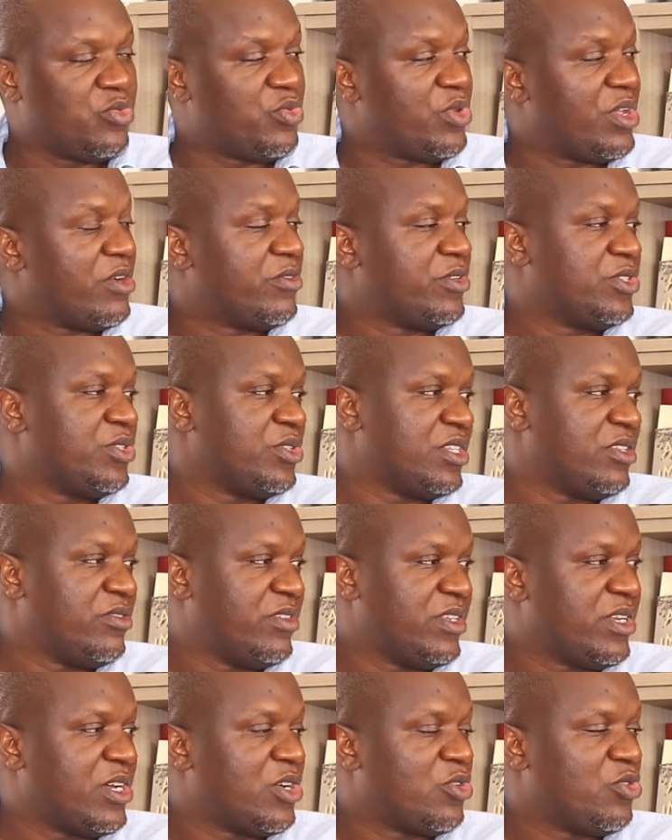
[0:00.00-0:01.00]
We have also
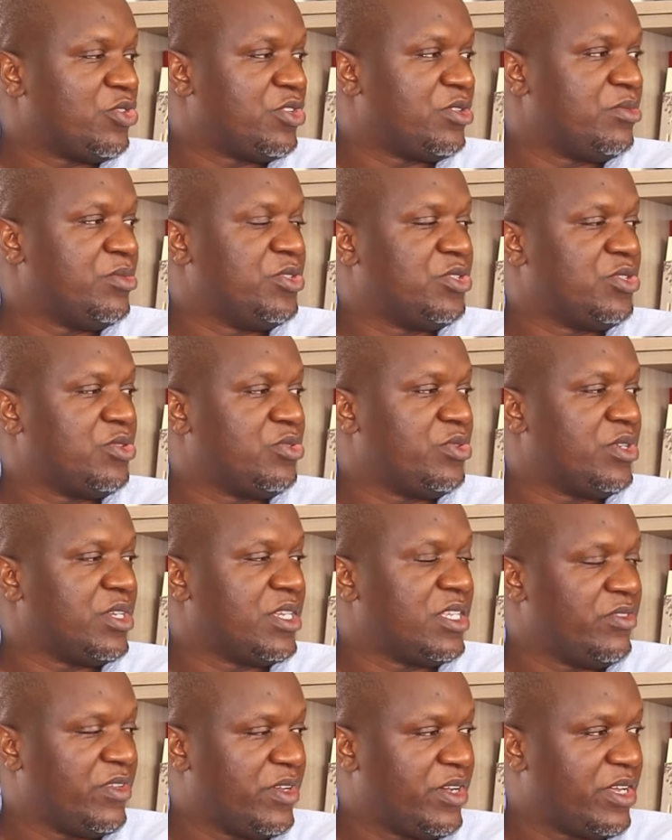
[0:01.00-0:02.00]
given our contribution to, we are
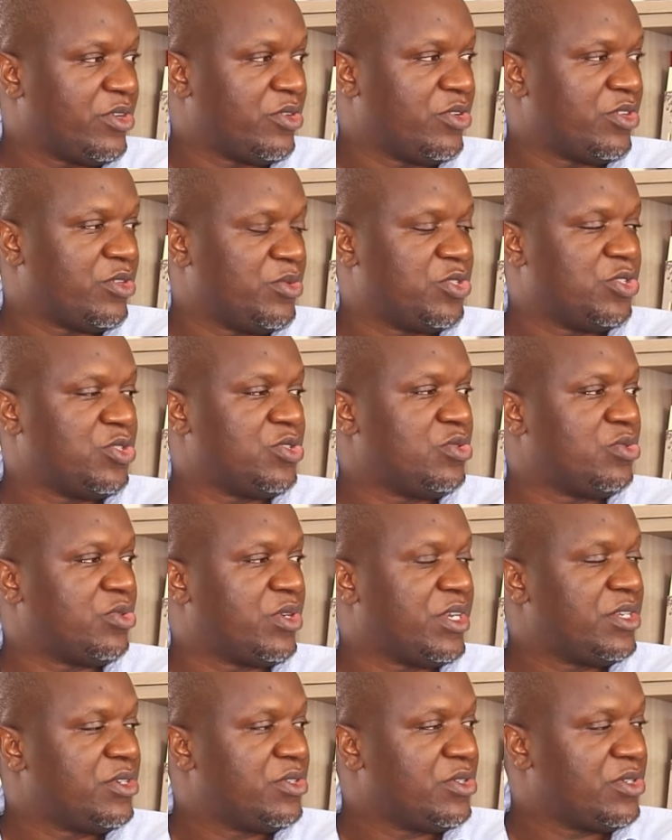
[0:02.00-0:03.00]
giving our contribution to
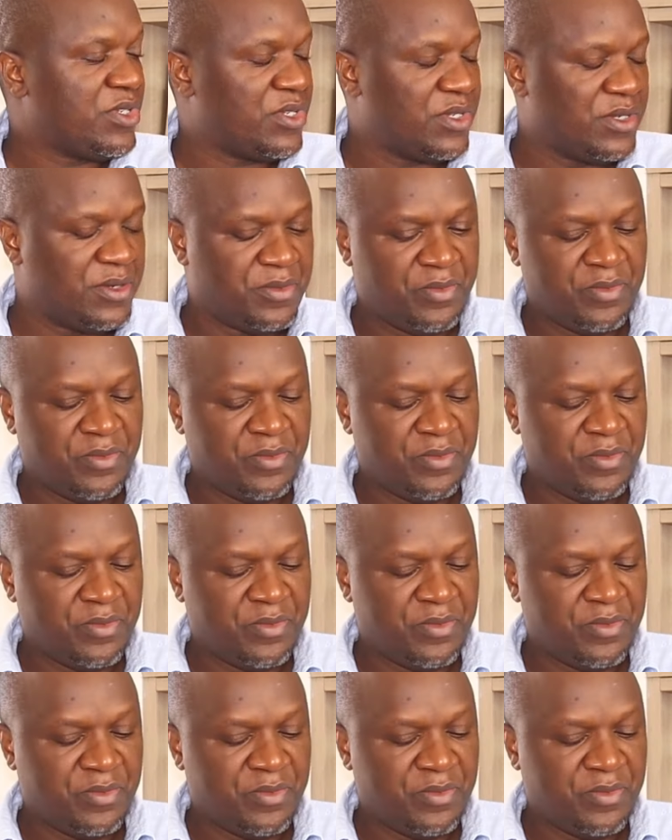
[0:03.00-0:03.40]
Red Cross